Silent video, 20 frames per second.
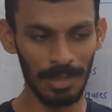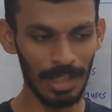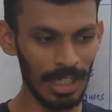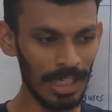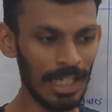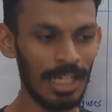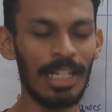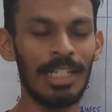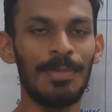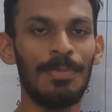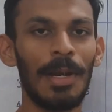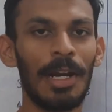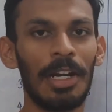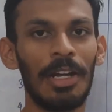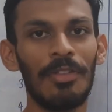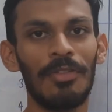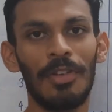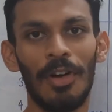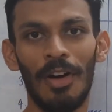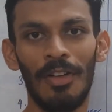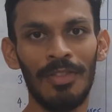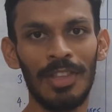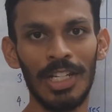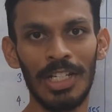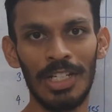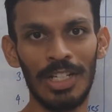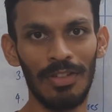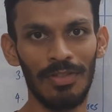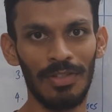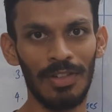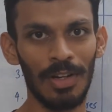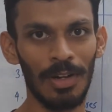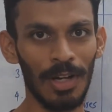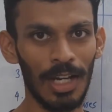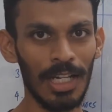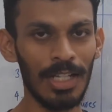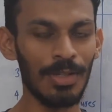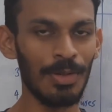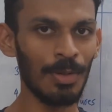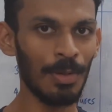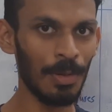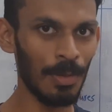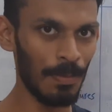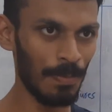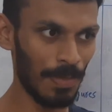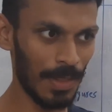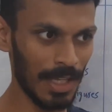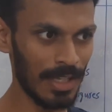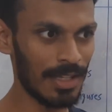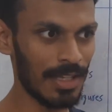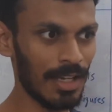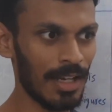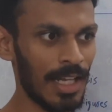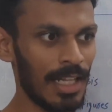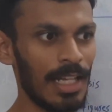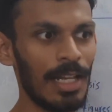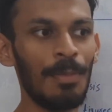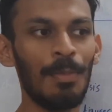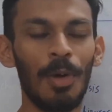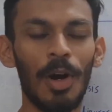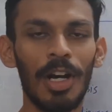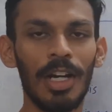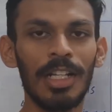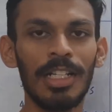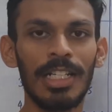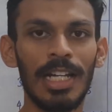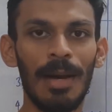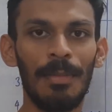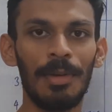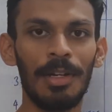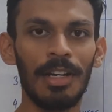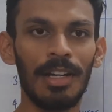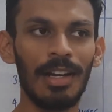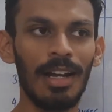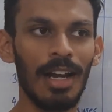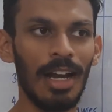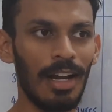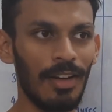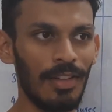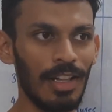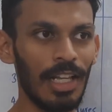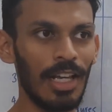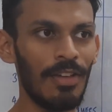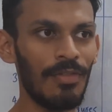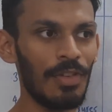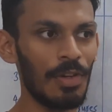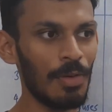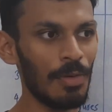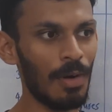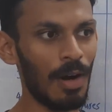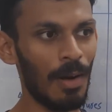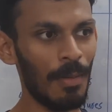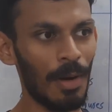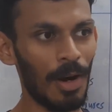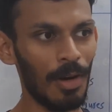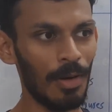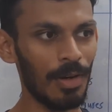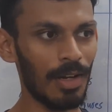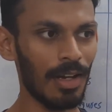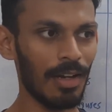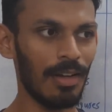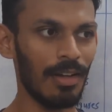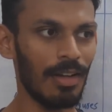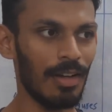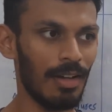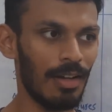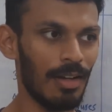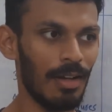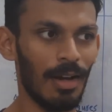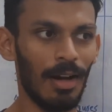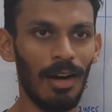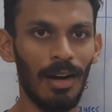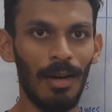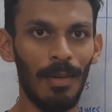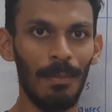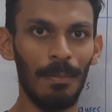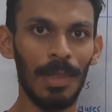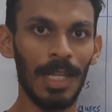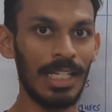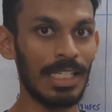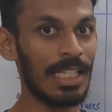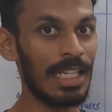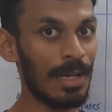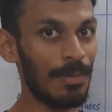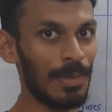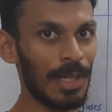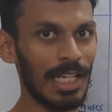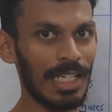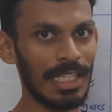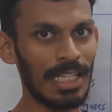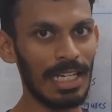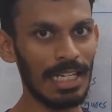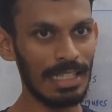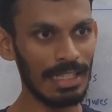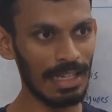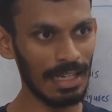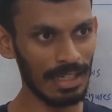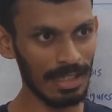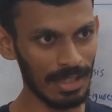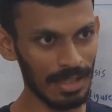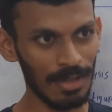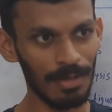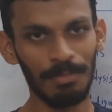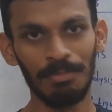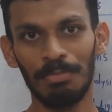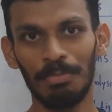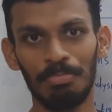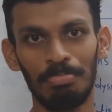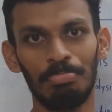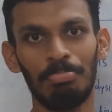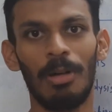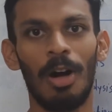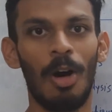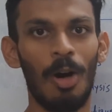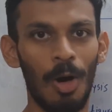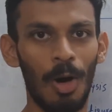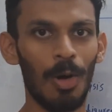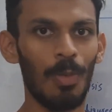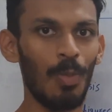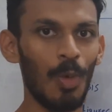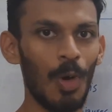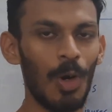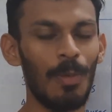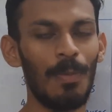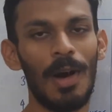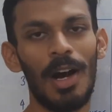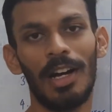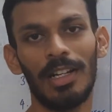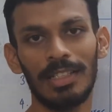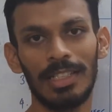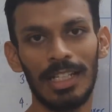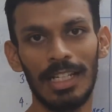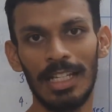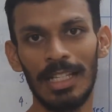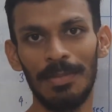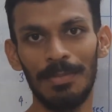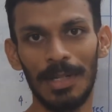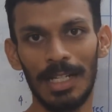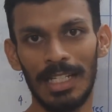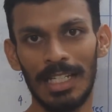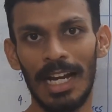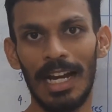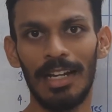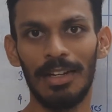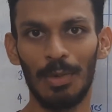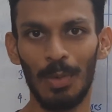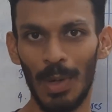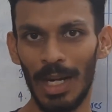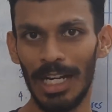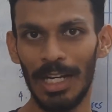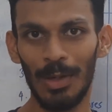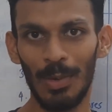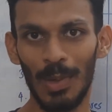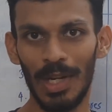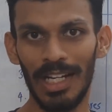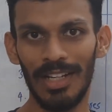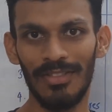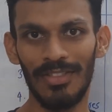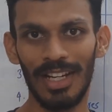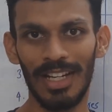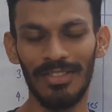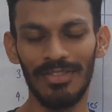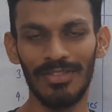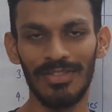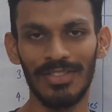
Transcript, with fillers: irrespective of the shift. Okay, so it's an important chapter. It will give you about uh, plus 3, plus 3, 6 or more marks in BITSAT 2025.